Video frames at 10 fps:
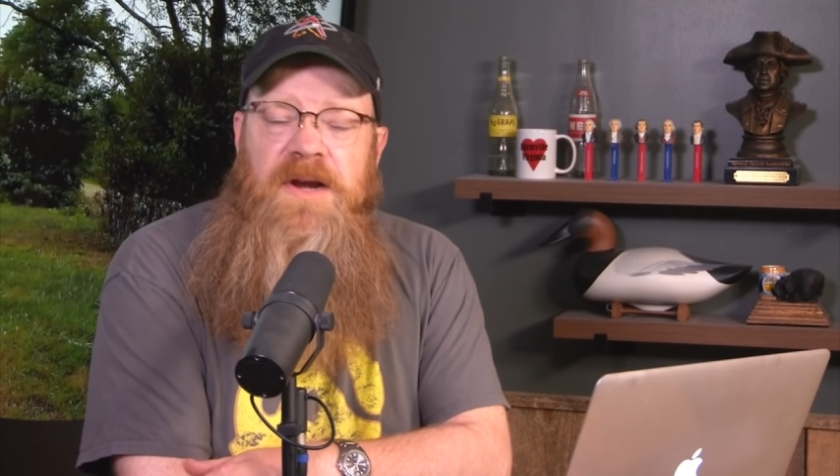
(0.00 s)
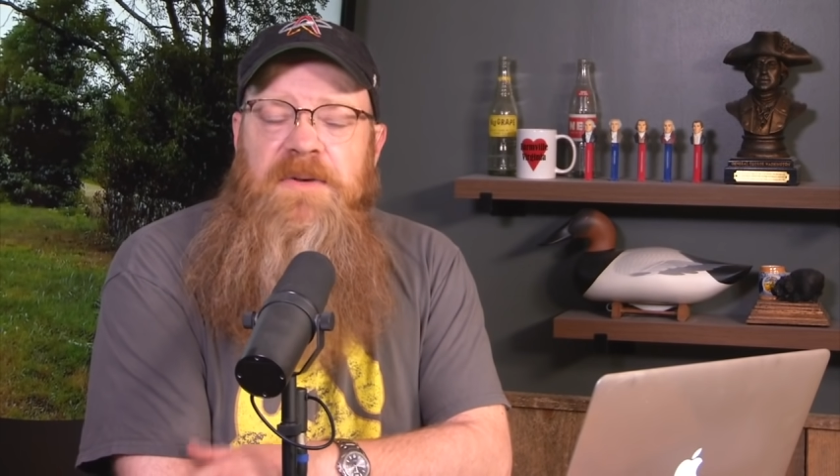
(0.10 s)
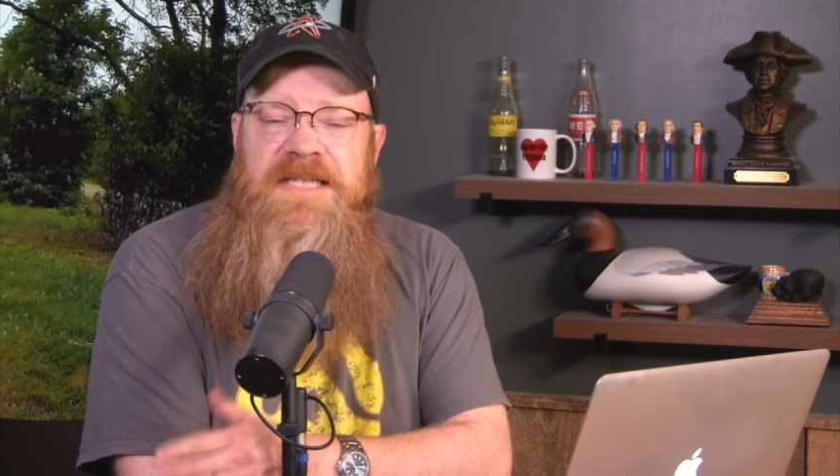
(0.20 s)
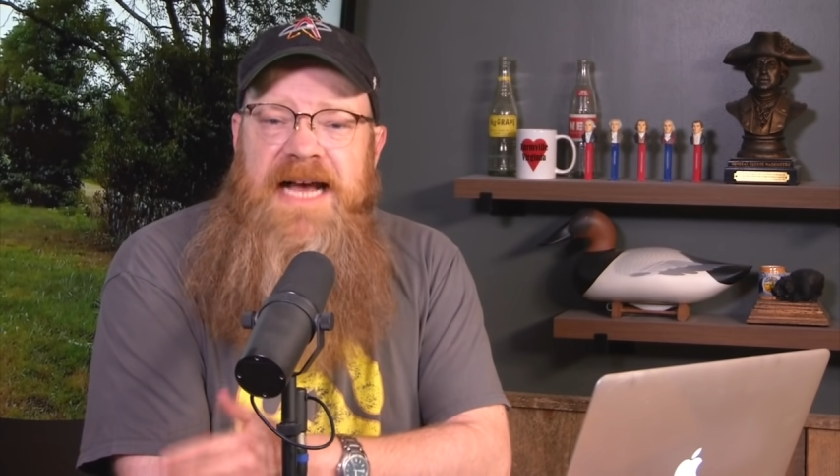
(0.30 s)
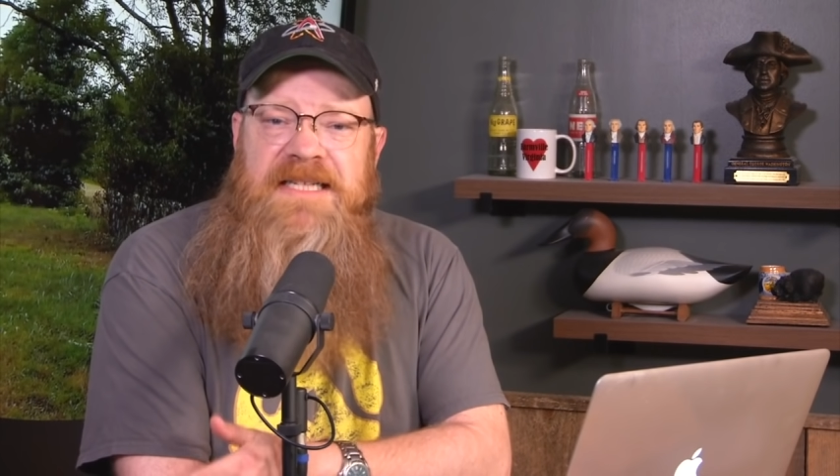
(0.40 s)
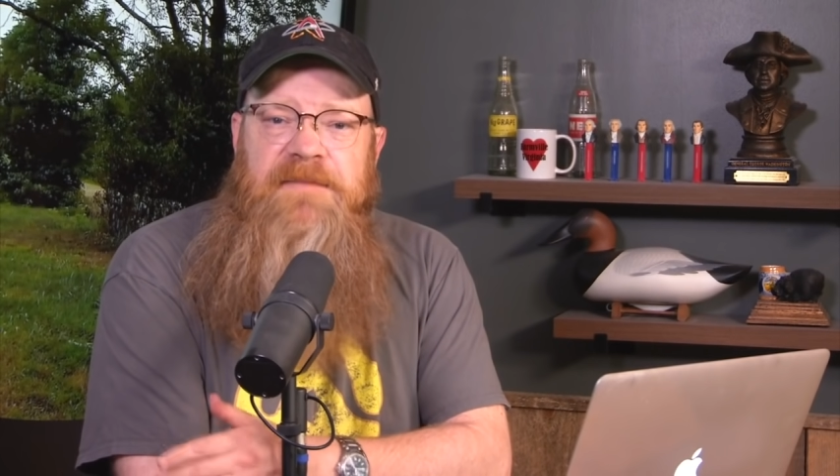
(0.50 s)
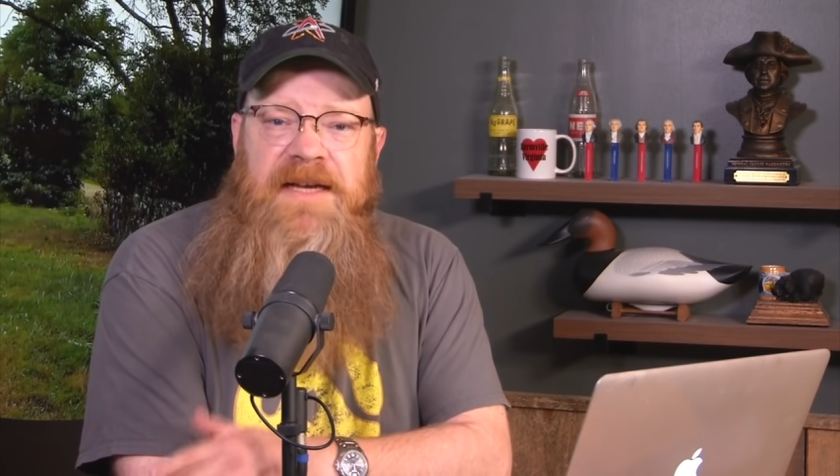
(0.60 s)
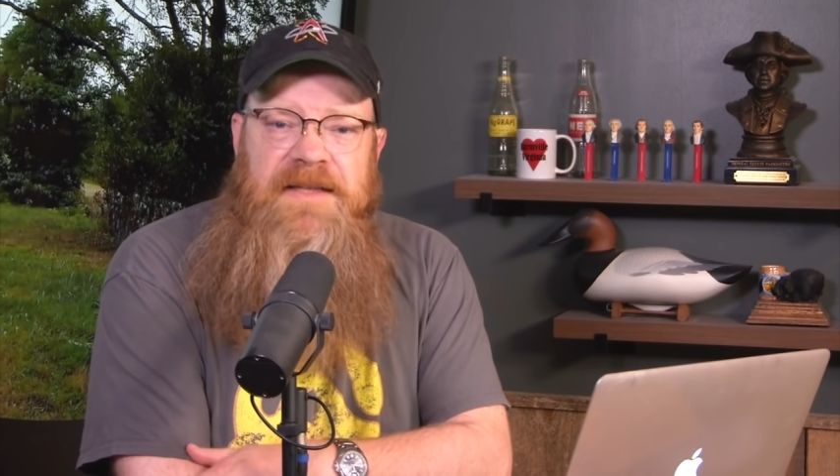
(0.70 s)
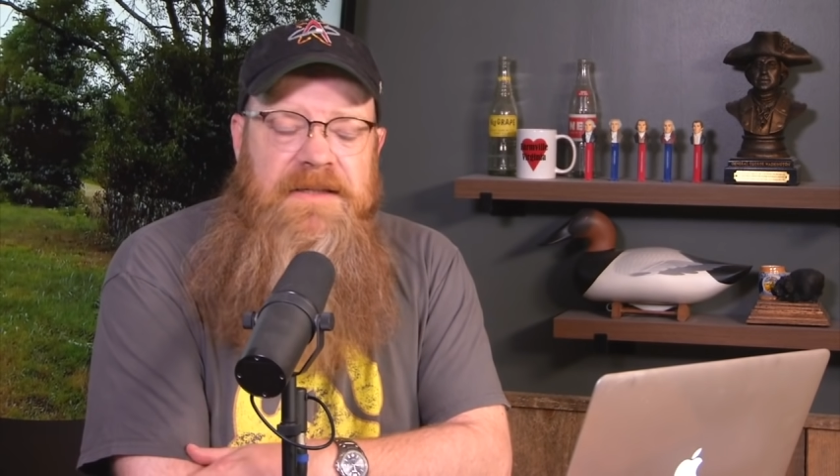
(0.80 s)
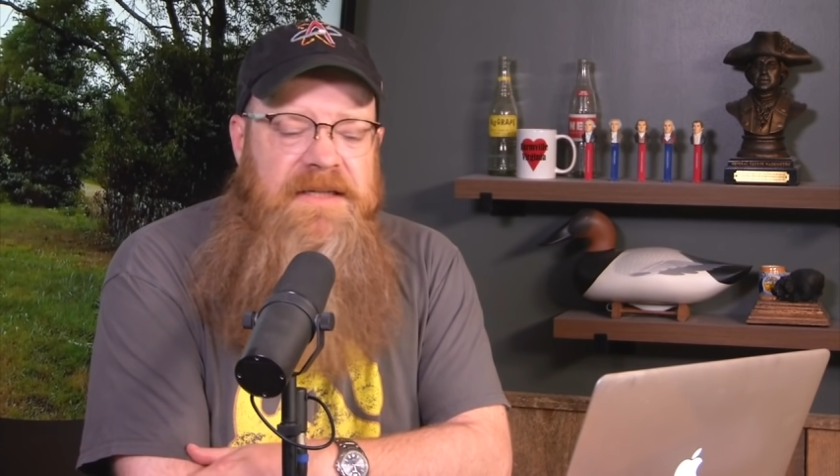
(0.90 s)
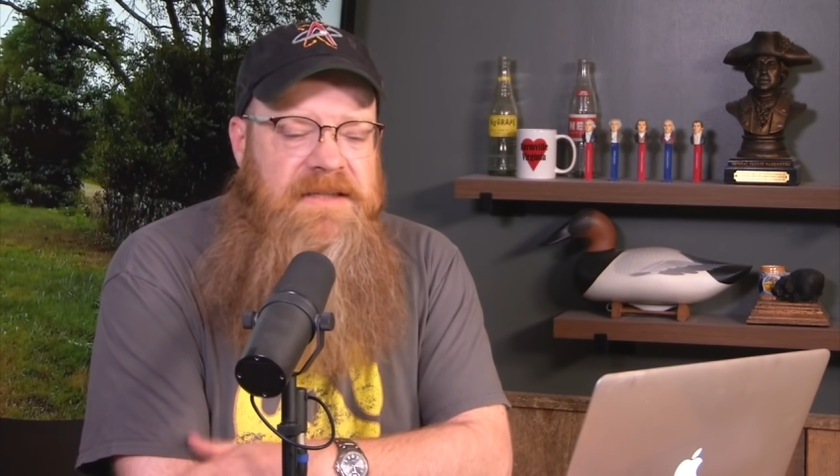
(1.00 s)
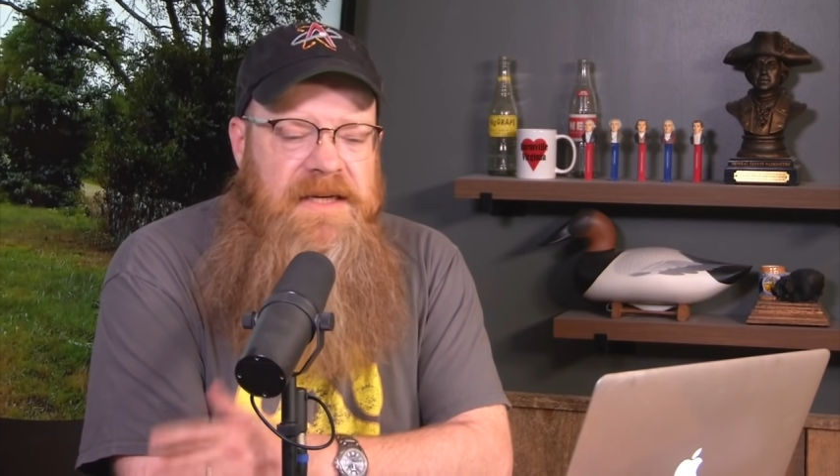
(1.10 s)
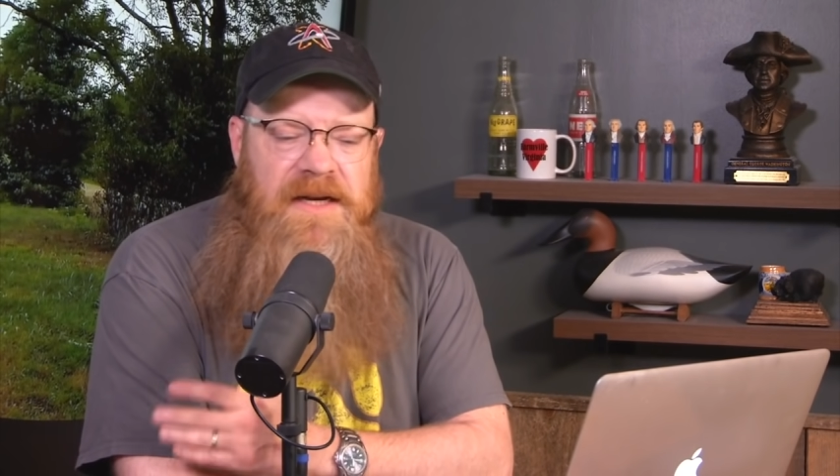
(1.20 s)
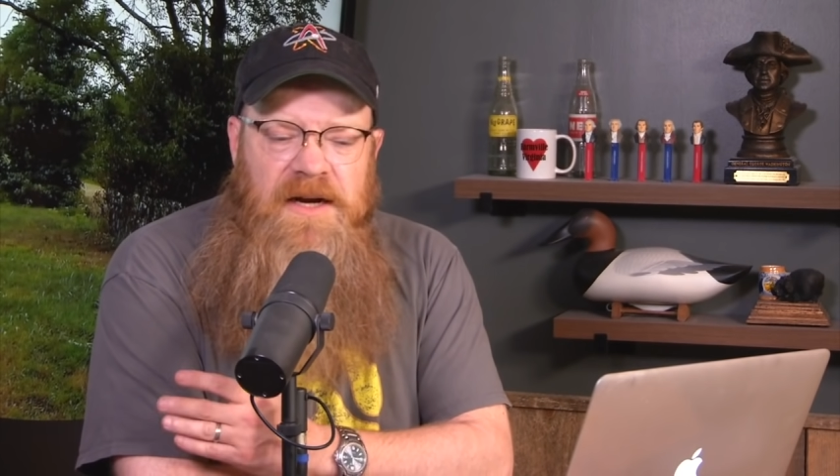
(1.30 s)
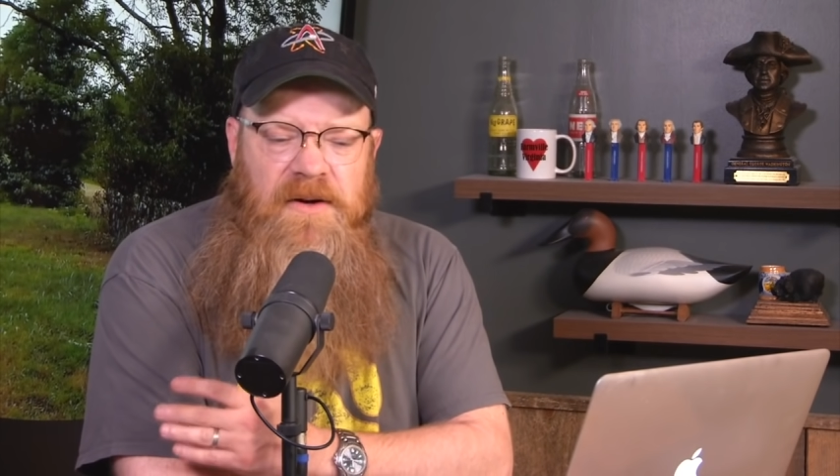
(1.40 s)
And he was asked about this, and he
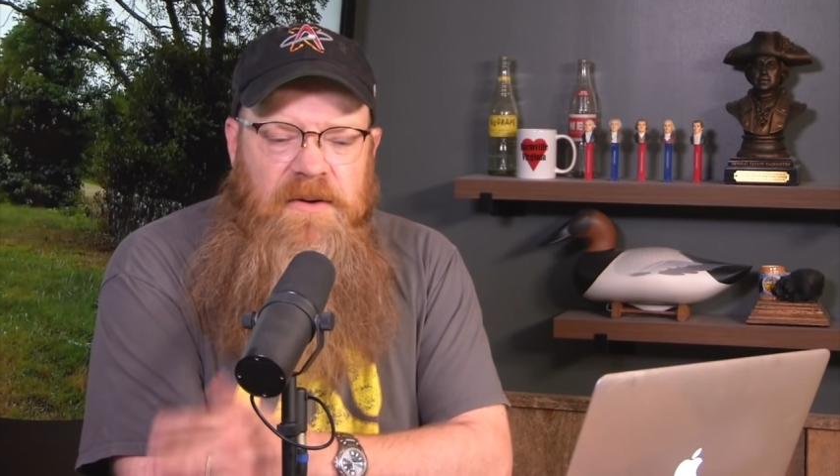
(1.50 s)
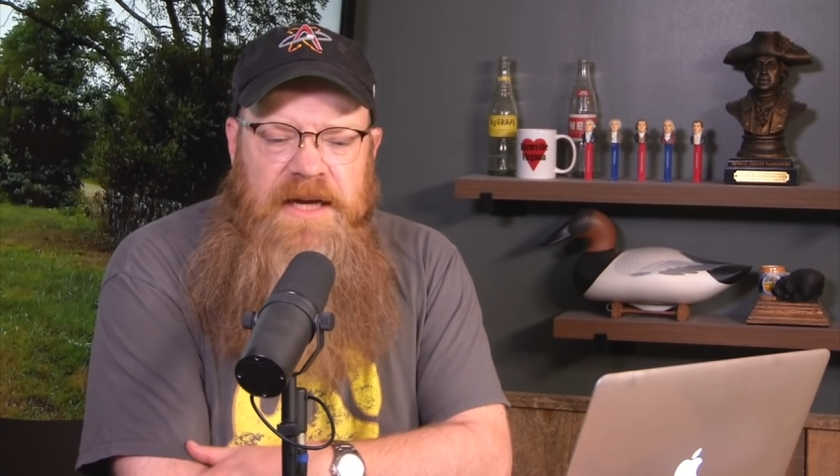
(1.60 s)
said, you know,